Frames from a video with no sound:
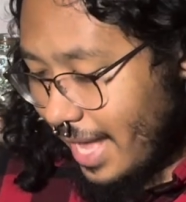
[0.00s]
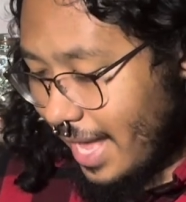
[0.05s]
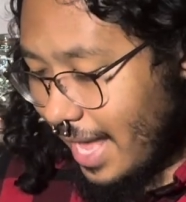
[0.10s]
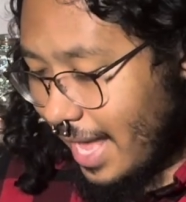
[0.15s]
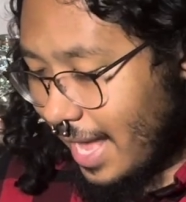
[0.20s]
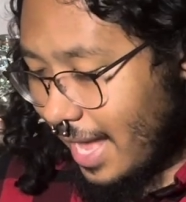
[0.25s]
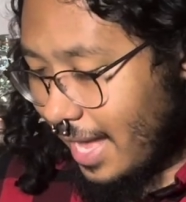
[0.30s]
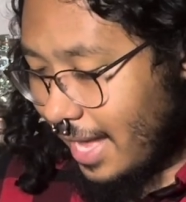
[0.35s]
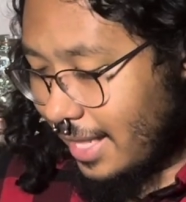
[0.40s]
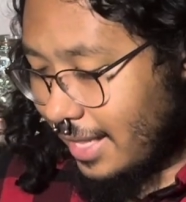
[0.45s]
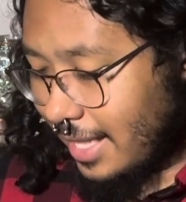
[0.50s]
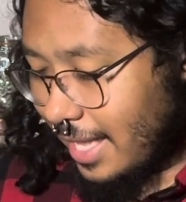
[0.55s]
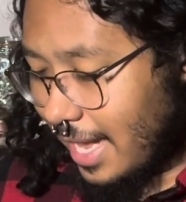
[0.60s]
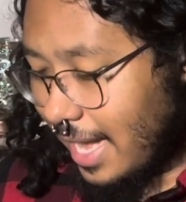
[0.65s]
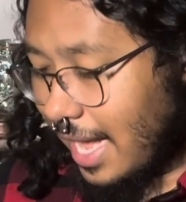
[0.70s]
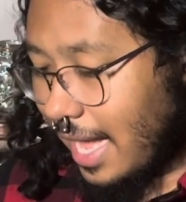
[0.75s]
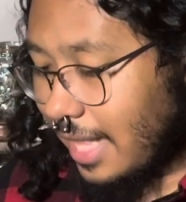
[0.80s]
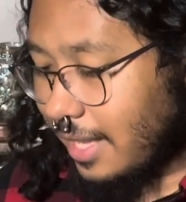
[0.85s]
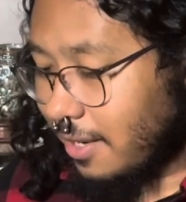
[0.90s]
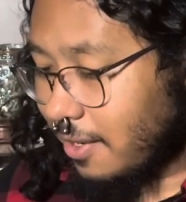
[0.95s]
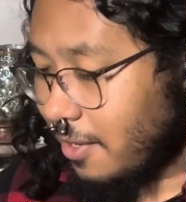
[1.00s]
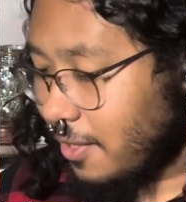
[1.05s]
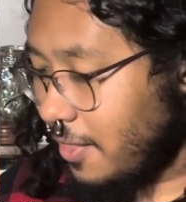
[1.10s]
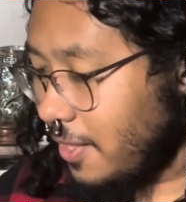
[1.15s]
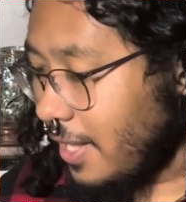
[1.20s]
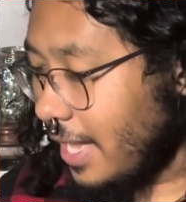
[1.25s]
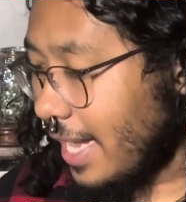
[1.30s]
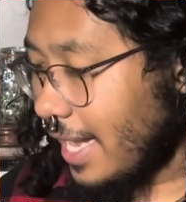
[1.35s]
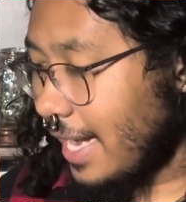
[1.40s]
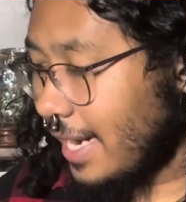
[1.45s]
And another
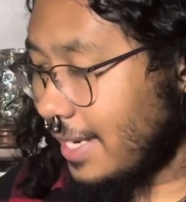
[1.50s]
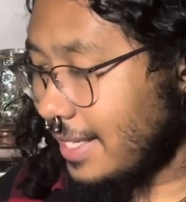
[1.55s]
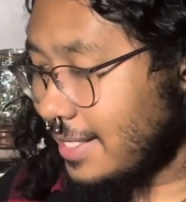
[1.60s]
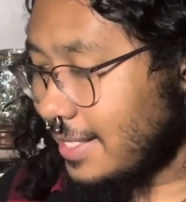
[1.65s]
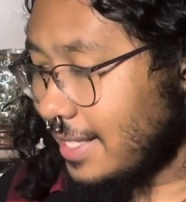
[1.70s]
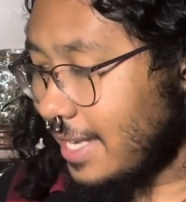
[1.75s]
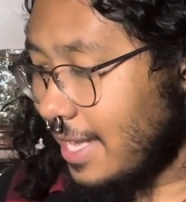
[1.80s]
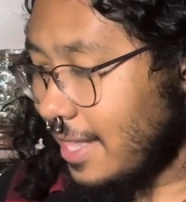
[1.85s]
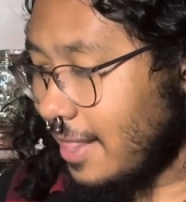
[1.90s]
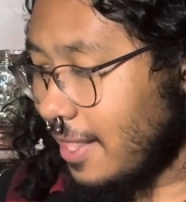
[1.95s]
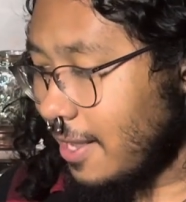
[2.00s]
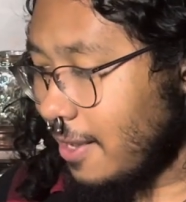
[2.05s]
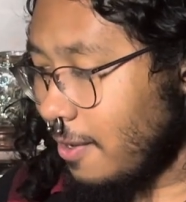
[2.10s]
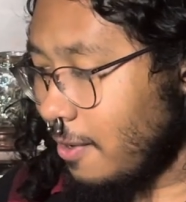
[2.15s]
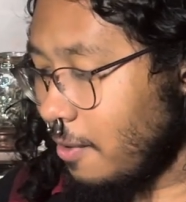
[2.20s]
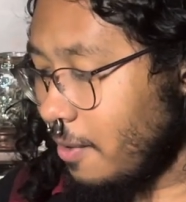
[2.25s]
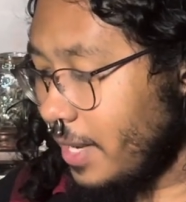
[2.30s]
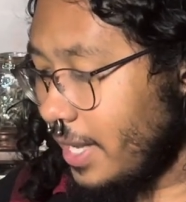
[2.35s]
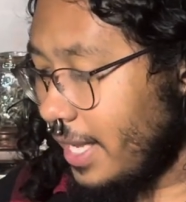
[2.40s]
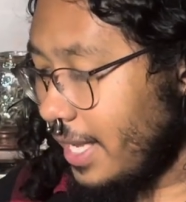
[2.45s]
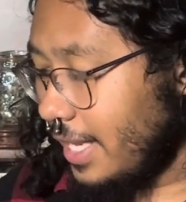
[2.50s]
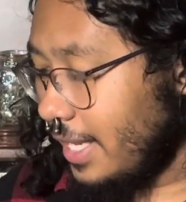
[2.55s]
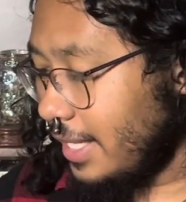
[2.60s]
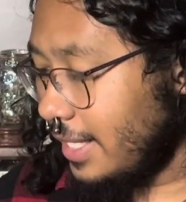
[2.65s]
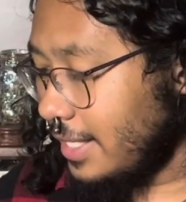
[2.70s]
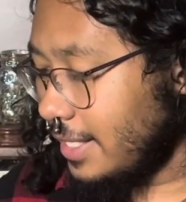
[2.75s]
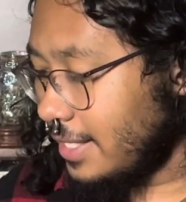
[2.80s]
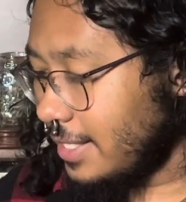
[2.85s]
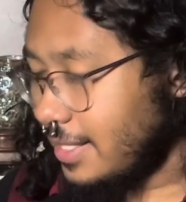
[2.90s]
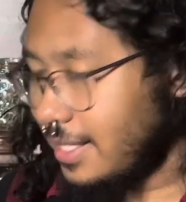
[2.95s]
thing I gotta say though,
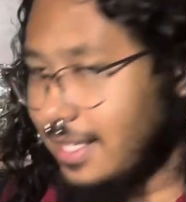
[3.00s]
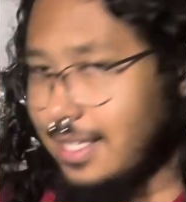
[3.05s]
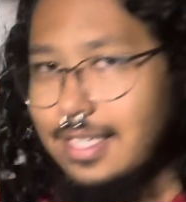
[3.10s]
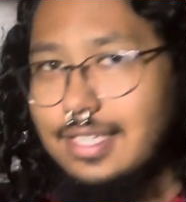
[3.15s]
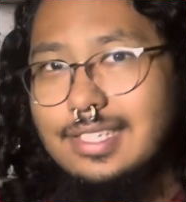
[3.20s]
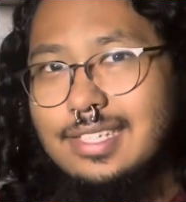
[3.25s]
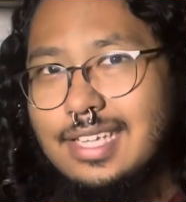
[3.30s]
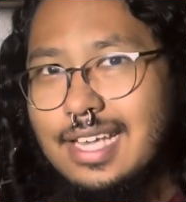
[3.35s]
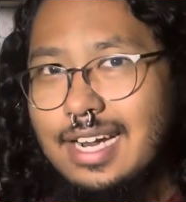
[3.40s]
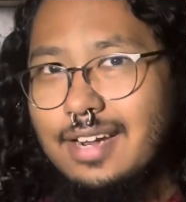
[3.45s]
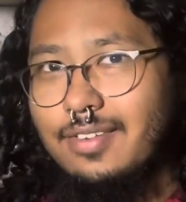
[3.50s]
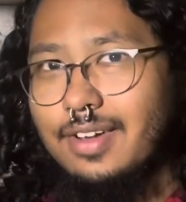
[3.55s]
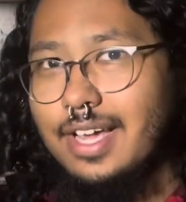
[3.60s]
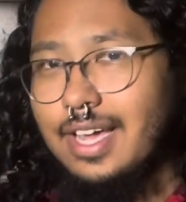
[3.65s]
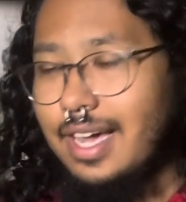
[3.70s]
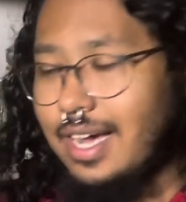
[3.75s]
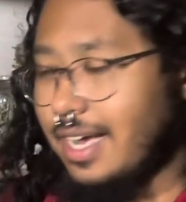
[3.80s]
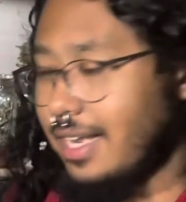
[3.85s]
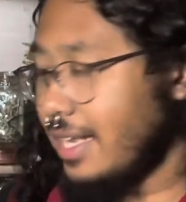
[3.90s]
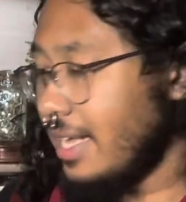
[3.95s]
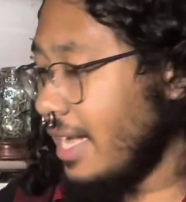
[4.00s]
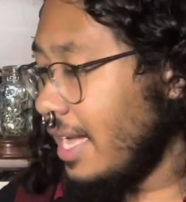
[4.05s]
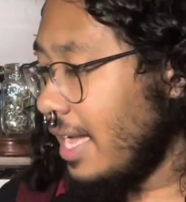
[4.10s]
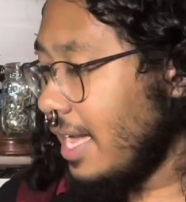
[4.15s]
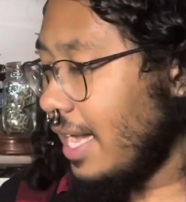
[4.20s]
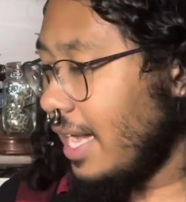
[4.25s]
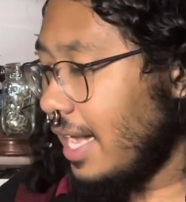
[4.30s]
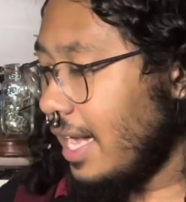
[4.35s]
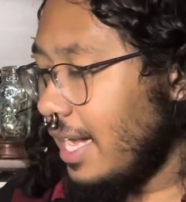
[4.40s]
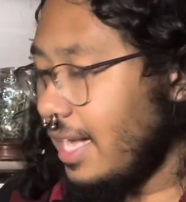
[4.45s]
this is kind of a con.
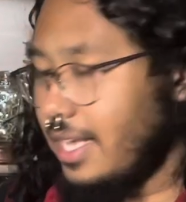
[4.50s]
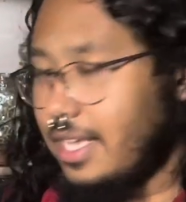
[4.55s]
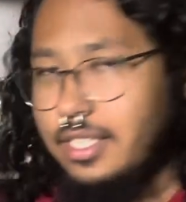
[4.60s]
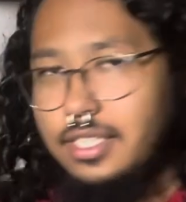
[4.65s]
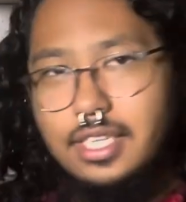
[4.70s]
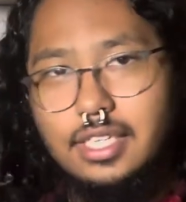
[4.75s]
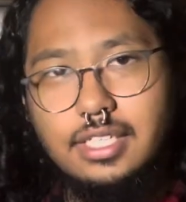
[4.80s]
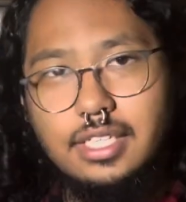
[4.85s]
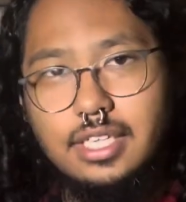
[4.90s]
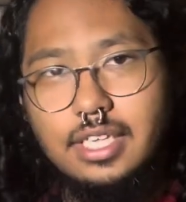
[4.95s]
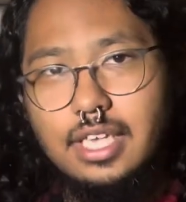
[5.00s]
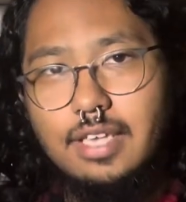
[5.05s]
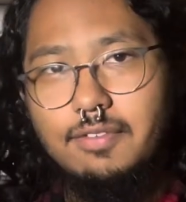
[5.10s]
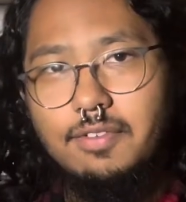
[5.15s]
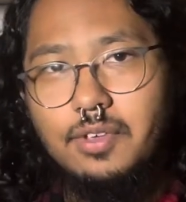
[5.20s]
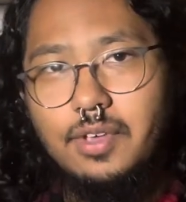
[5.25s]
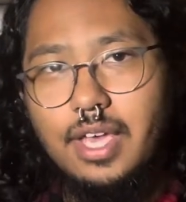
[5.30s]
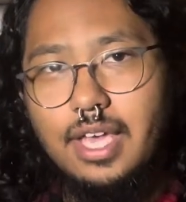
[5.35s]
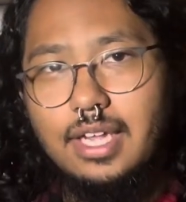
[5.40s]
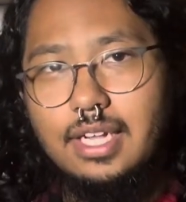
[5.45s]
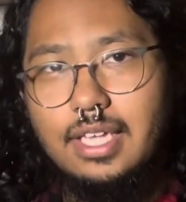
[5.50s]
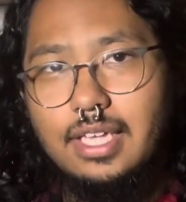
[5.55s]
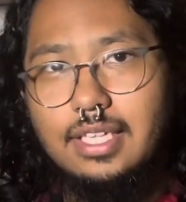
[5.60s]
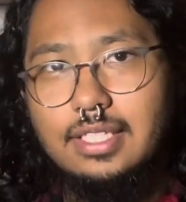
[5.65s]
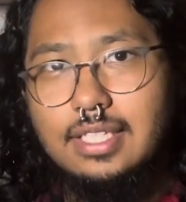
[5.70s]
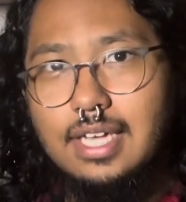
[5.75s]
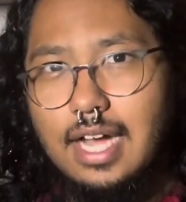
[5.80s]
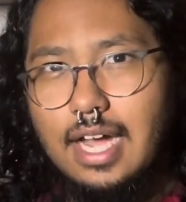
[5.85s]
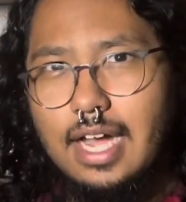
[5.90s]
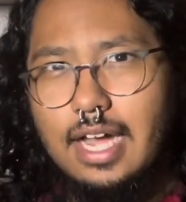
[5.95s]
It doesn't give you any
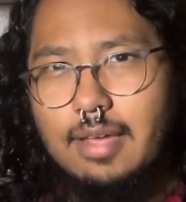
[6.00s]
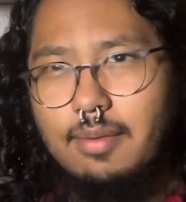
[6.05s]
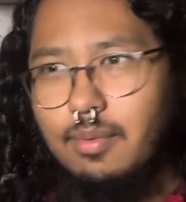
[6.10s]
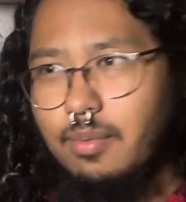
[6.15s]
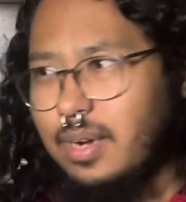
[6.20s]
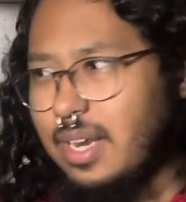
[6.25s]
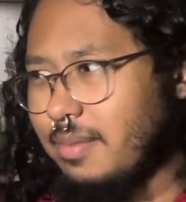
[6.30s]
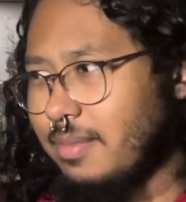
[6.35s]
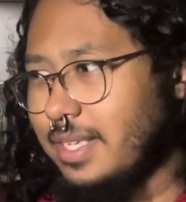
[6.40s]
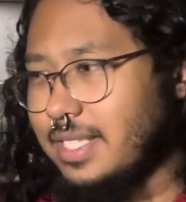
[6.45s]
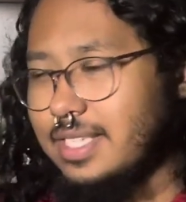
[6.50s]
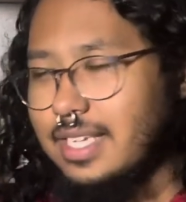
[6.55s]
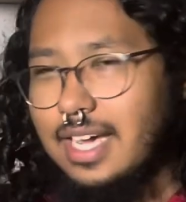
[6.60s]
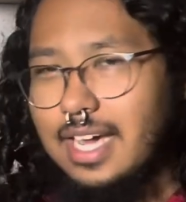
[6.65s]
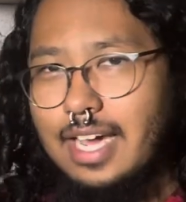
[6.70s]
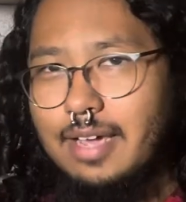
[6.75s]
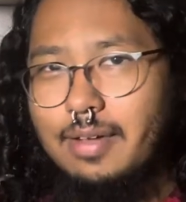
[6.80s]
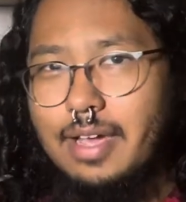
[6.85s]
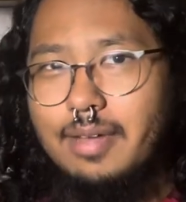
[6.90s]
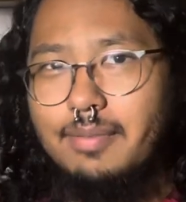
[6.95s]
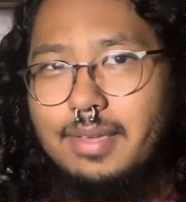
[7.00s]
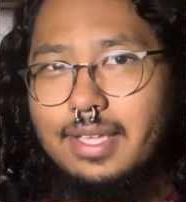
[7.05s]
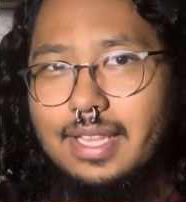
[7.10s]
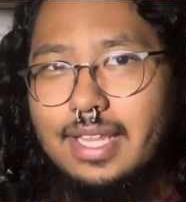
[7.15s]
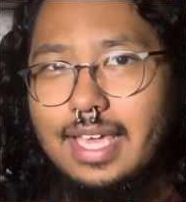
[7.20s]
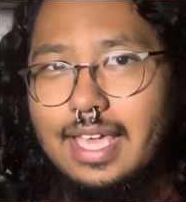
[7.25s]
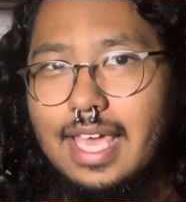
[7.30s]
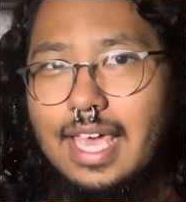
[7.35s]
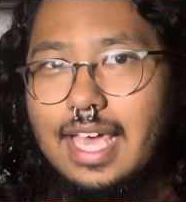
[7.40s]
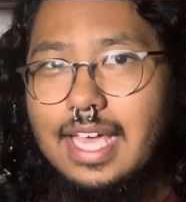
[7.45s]
time. When I mean time, I mean
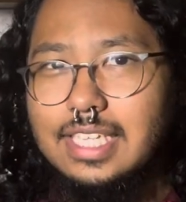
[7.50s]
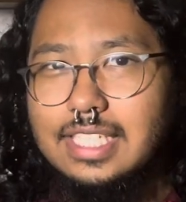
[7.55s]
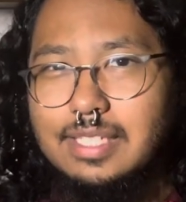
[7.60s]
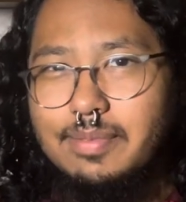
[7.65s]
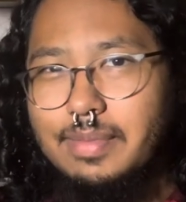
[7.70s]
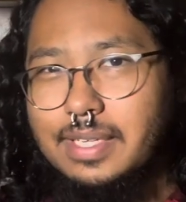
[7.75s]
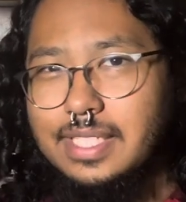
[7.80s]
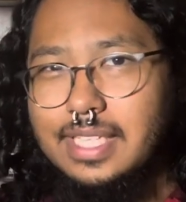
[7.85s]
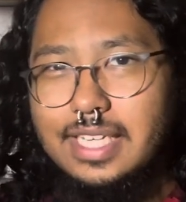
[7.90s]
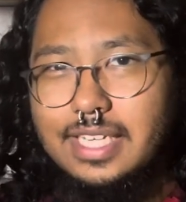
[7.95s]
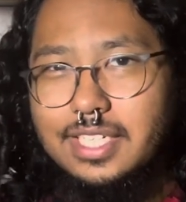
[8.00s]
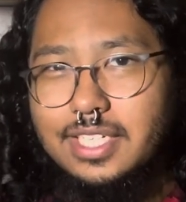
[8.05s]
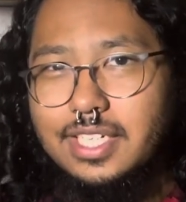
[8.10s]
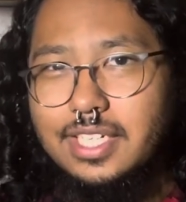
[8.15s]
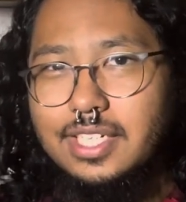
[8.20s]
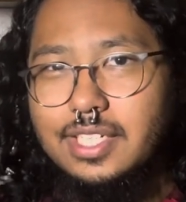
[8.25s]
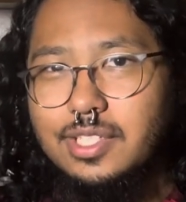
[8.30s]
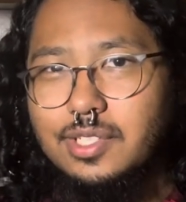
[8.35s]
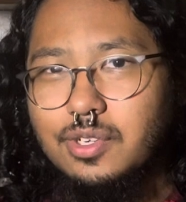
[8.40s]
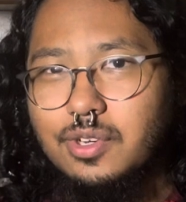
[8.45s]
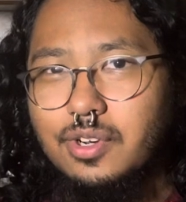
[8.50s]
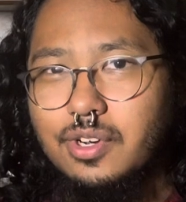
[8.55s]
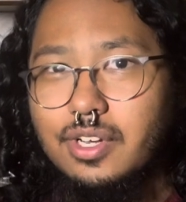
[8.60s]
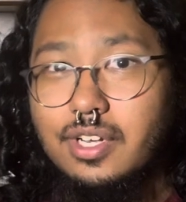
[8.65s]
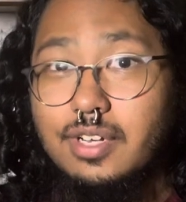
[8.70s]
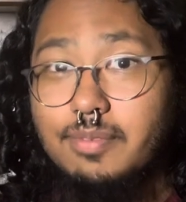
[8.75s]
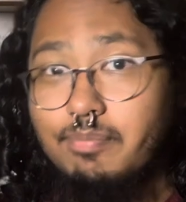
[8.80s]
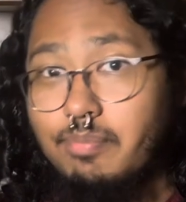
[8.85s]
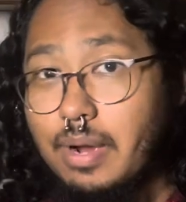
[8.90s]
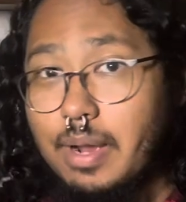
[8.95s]
like estimizations or
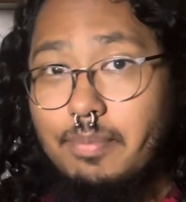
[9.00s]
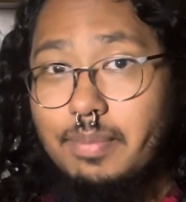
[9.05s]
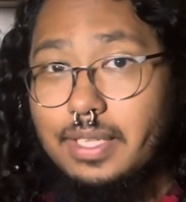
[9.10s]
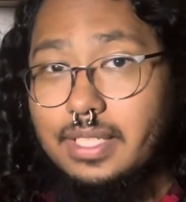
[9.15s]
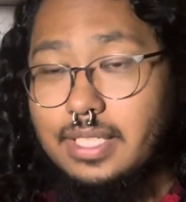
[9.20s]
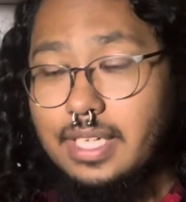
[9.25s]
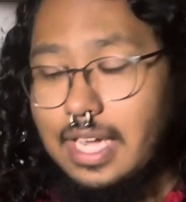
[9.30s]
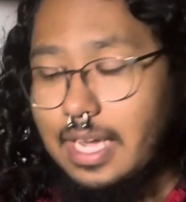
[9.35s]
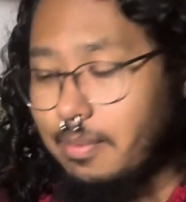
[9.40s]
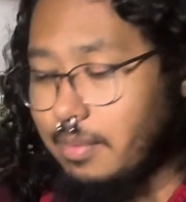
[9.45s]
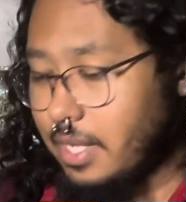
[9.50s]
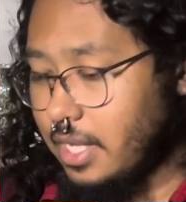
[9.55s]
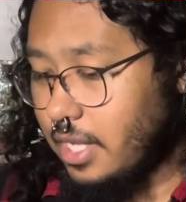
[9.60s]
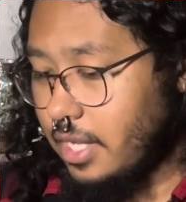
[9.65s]
prepping time.